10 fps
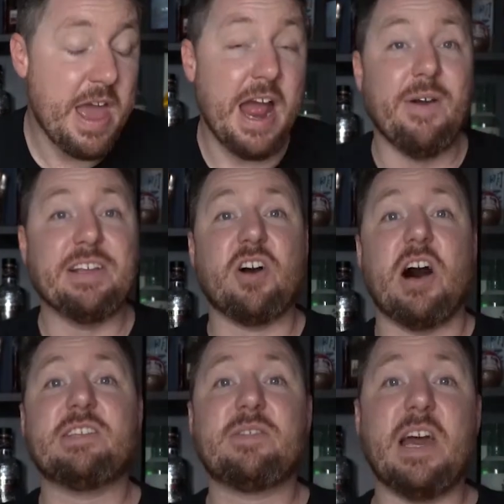Anyways,
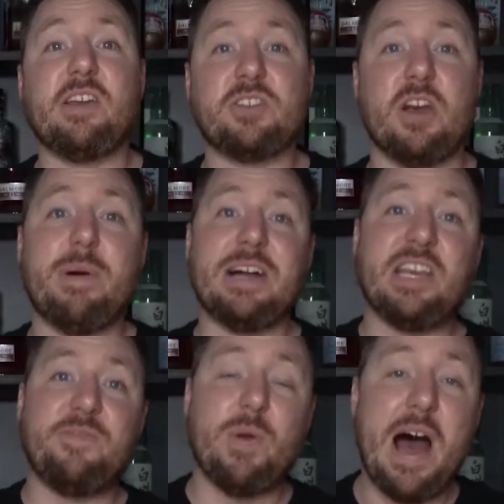guys, thank you so much.
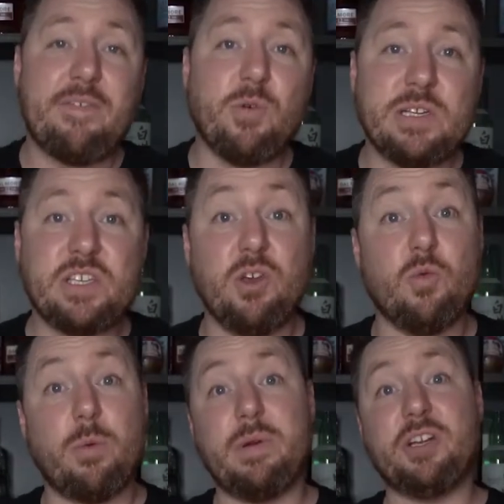If you have a whiskey you
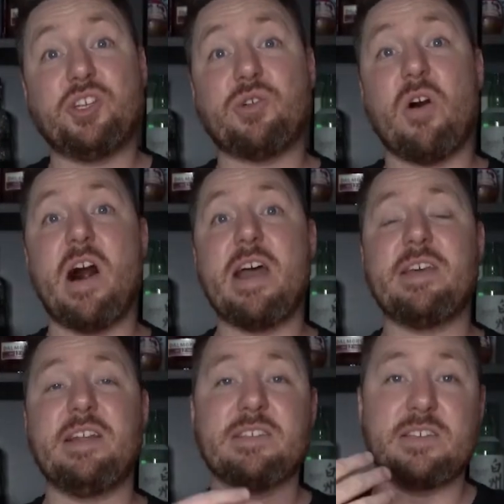want me to try
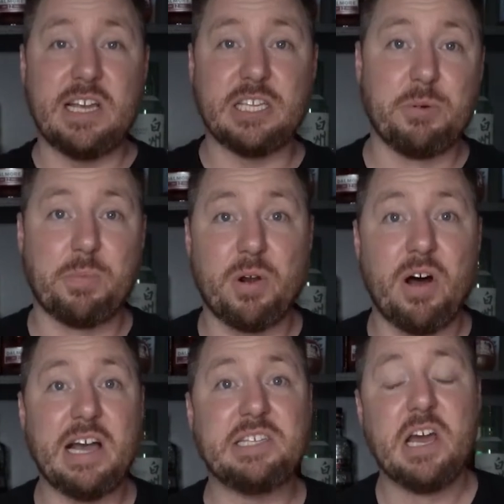that is a sensible
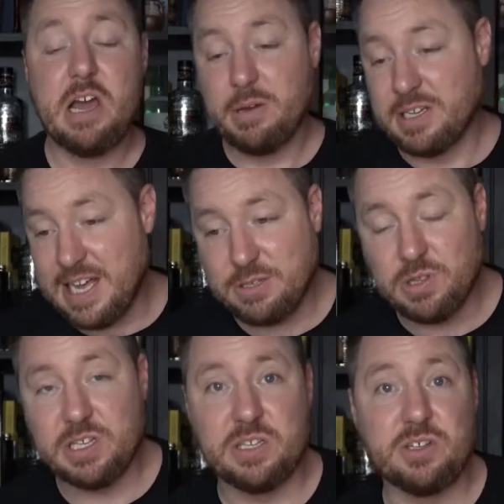priced, because that's
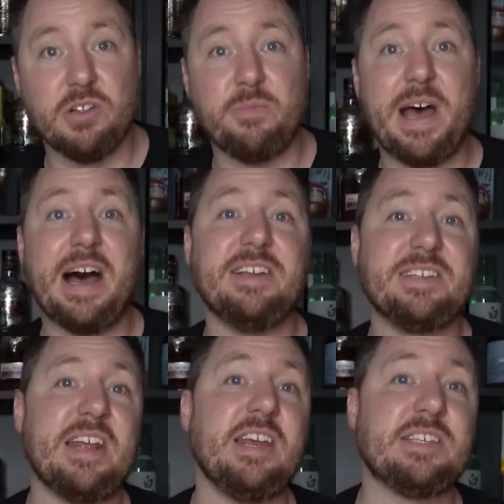what this is all about, is
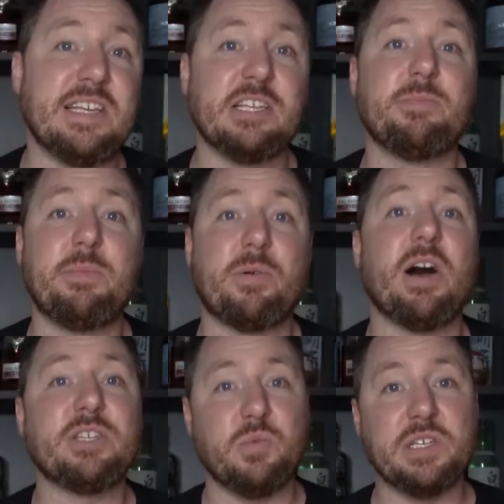getting sensibly
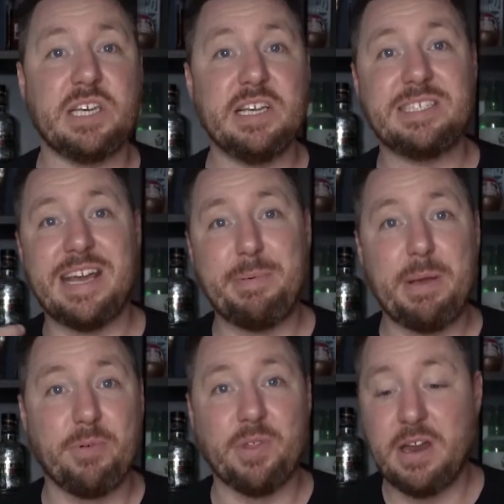priced whiskeys to
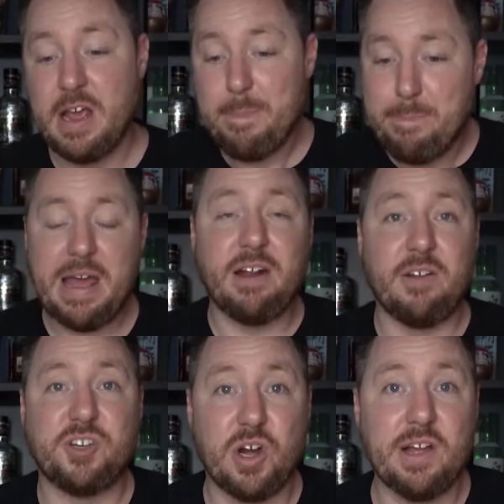people that may not
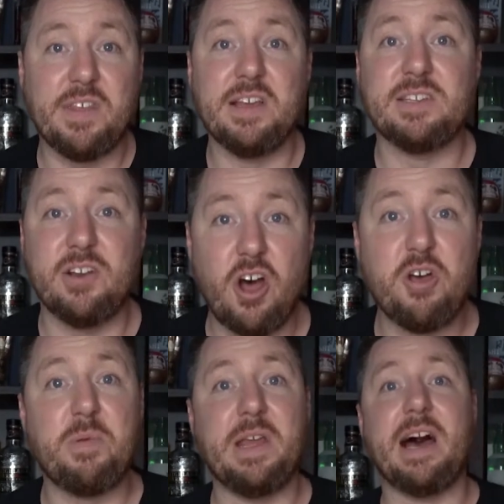have tried things and
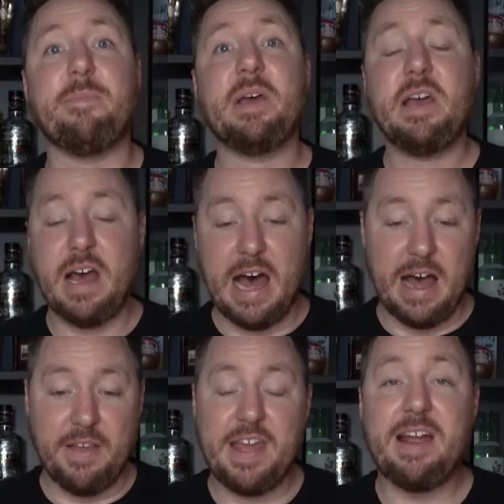opening up
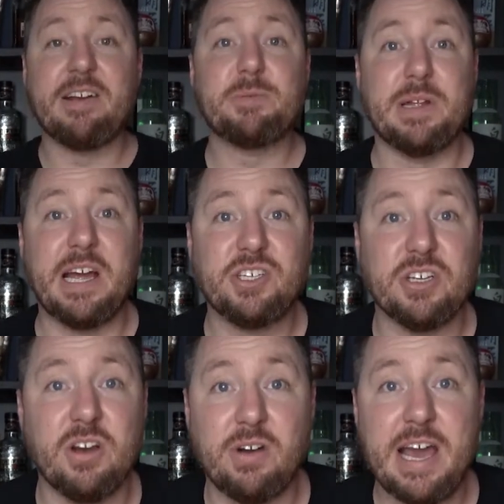their
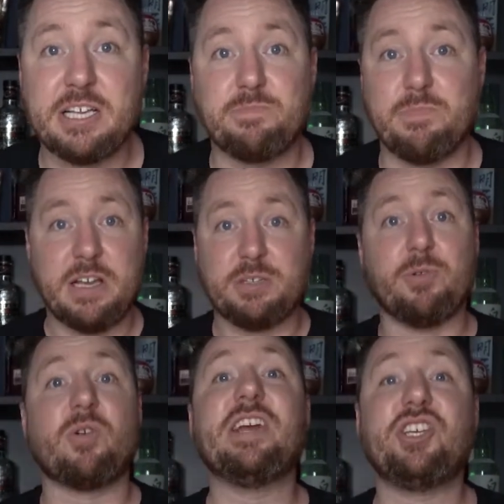explanation or
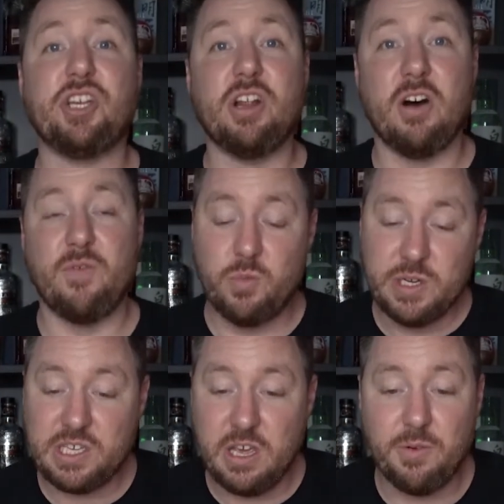exploration of
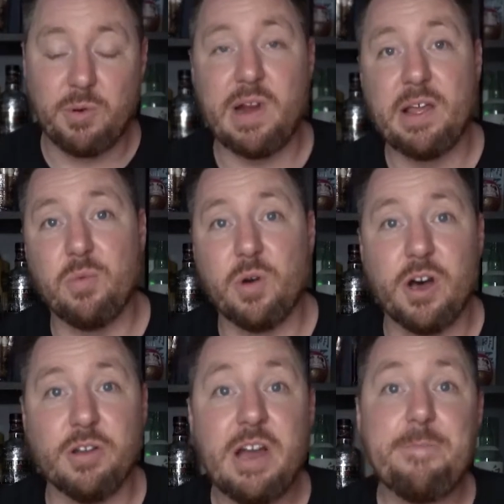whiskey from around the
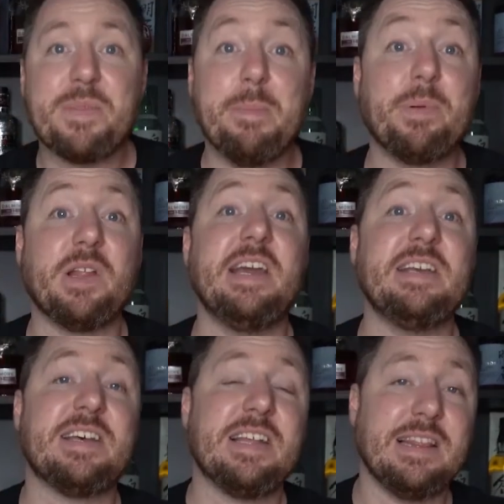world, then
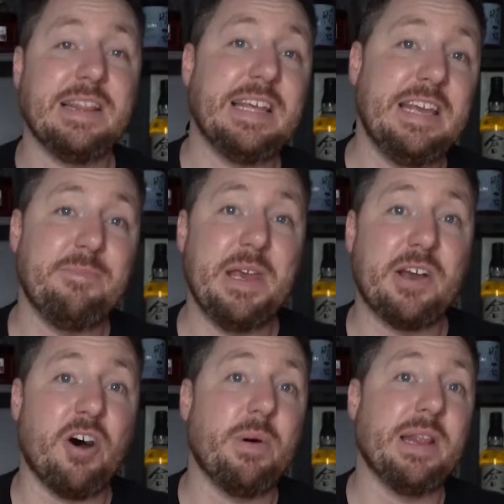please leave me a
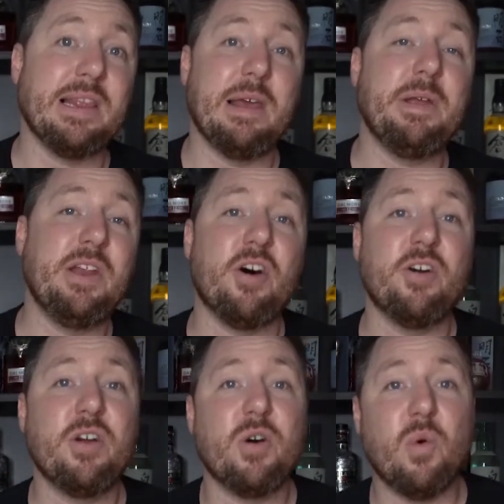comment. Let me
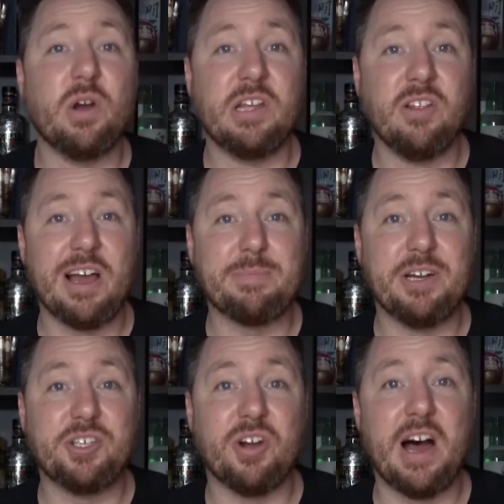know what you'd like me
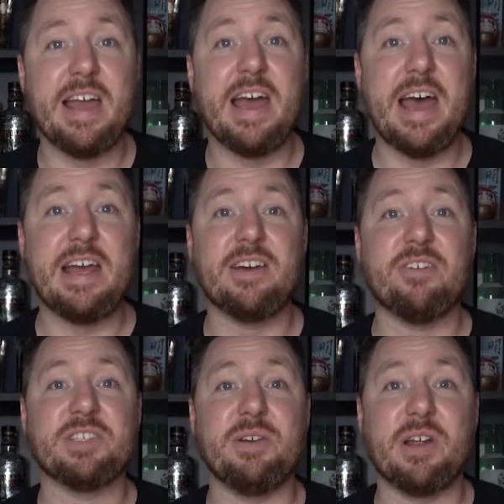to try, and
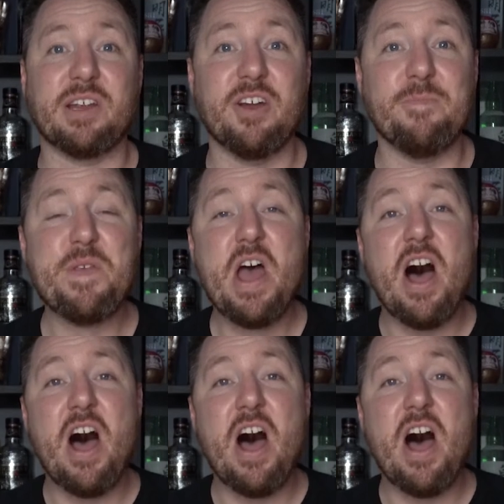I'll see what I can do.